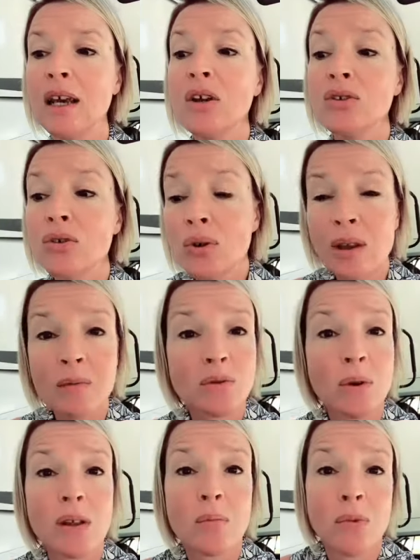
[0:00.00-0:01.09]
Sodium is
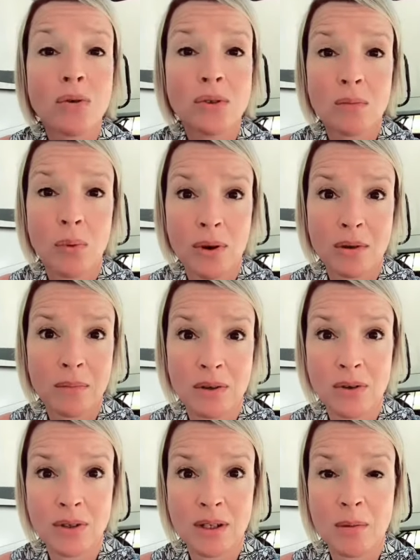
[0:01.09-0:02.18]
one of the most important
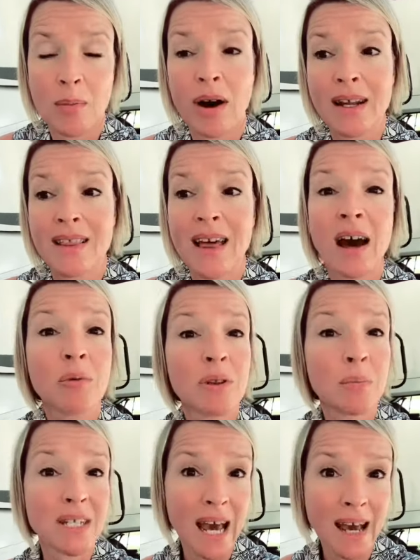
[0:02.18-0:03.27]
minerals in the body. That with
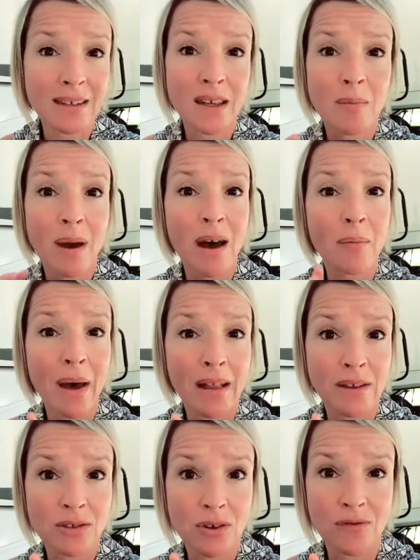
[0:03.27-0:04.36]
potassium help
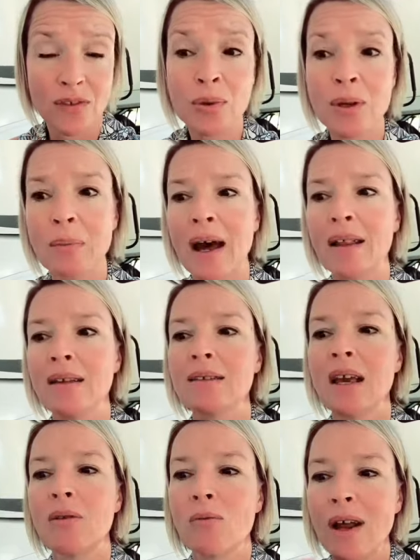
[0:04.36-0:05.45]
balance your fluid balance.
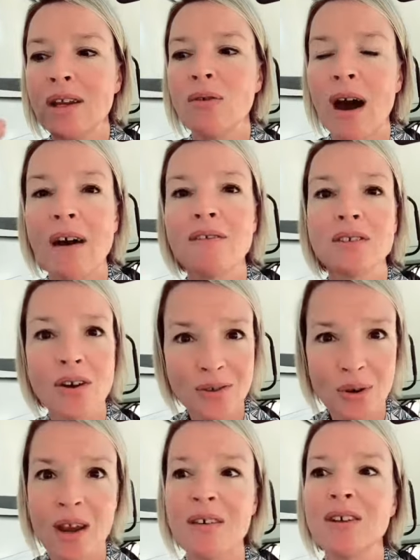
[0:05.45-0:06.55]
And when you have salt
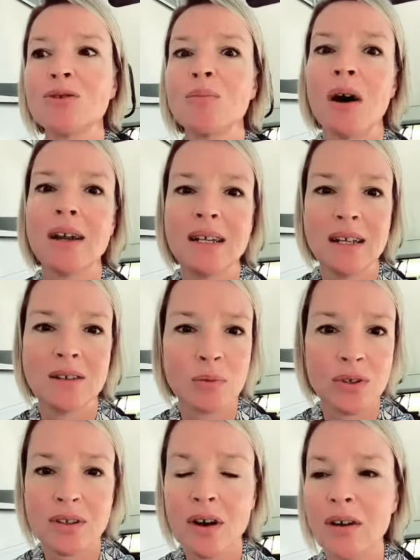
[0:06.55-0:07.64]
cravings, your body needs more
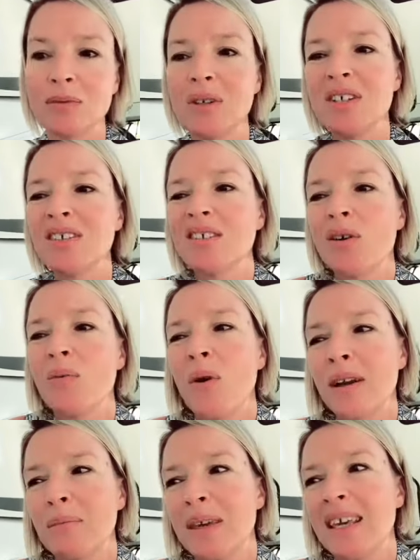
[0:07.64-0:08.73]
salt. We just don't want
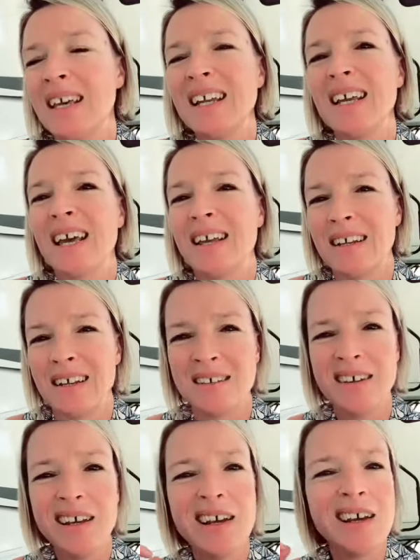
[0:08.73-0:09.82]
to be getting it in
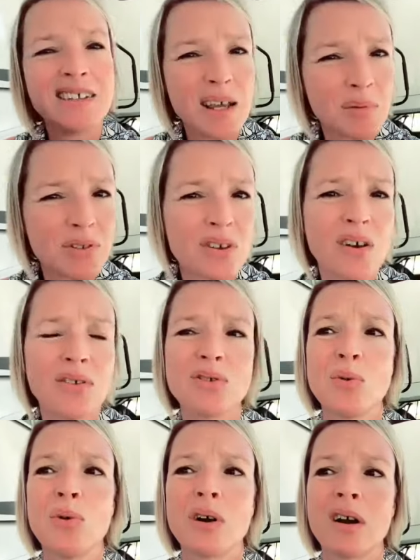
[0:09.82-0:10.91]
table salts
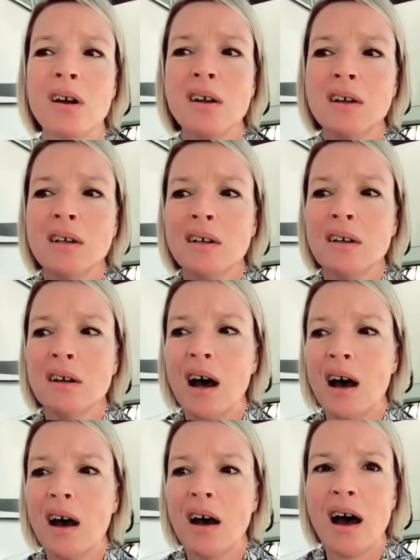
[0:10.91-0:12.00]
or
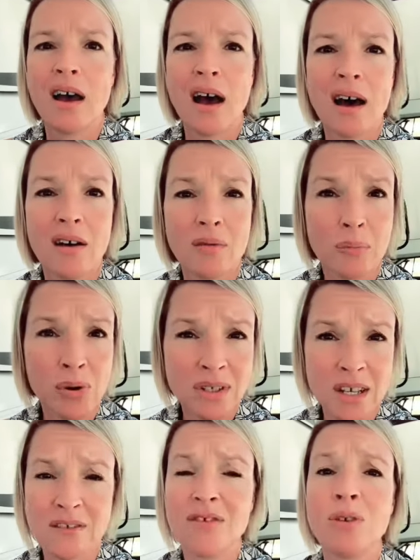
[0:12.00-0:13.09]

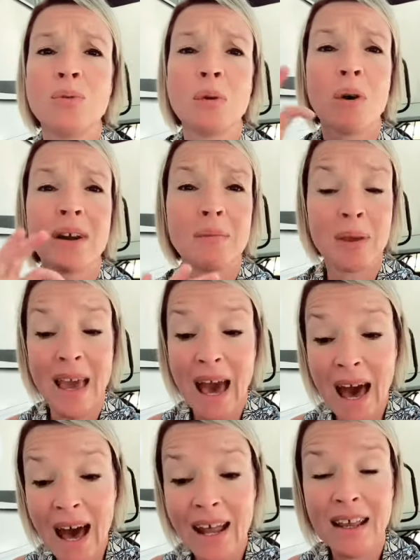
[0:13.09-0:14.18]
processed food. We want to be
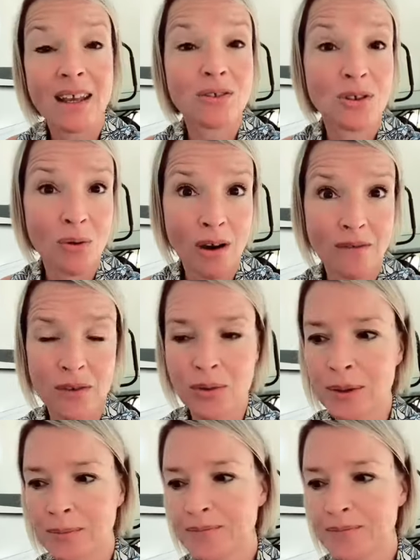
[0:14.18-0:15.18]
adding it to our food.